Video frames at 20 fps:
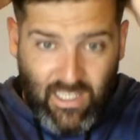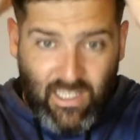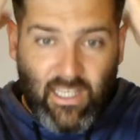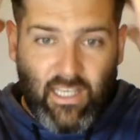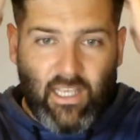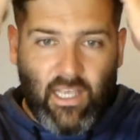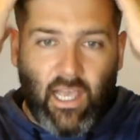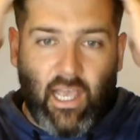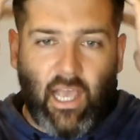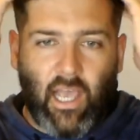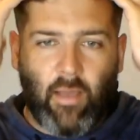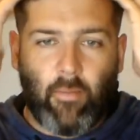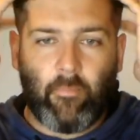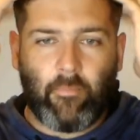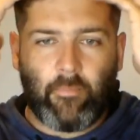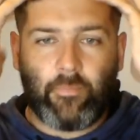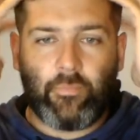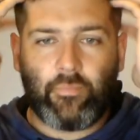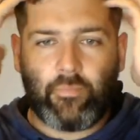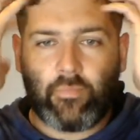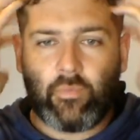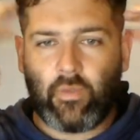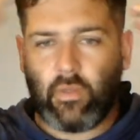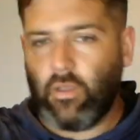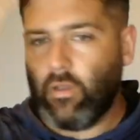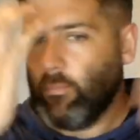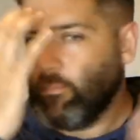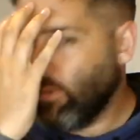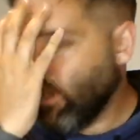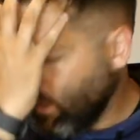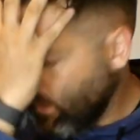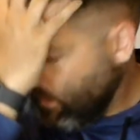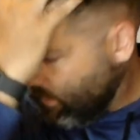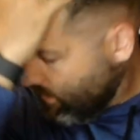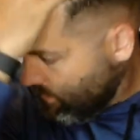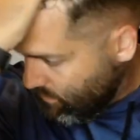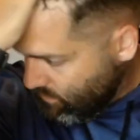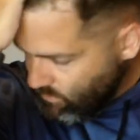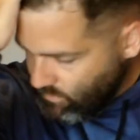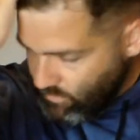But
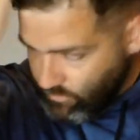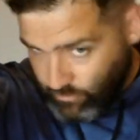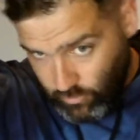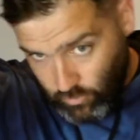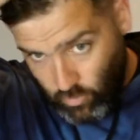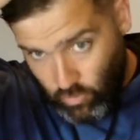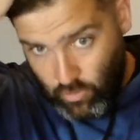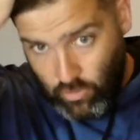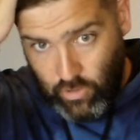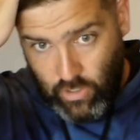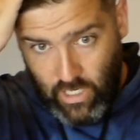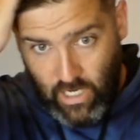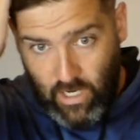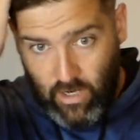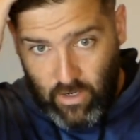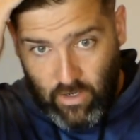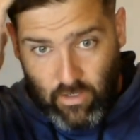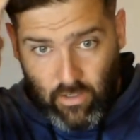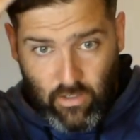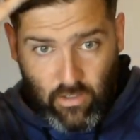for longer hair,